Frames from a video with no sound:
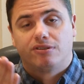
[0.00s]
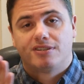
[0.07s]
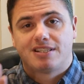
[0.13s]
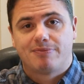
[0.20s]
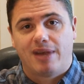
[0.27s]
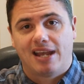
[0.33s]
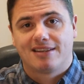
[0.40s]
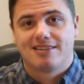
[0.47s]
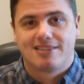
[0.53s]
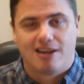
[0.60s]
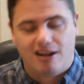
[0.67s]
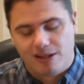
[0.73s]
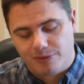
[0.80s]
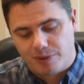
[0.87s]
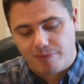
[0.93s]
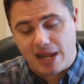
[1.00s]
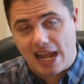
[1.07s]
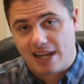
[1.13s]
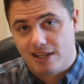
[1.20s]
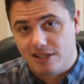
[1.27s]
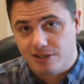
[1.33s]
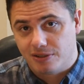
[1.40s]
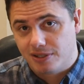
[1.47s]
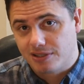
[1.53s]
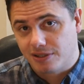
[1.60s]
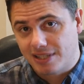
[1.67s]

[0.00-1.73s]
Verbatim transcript: smacked us all and we're back into it.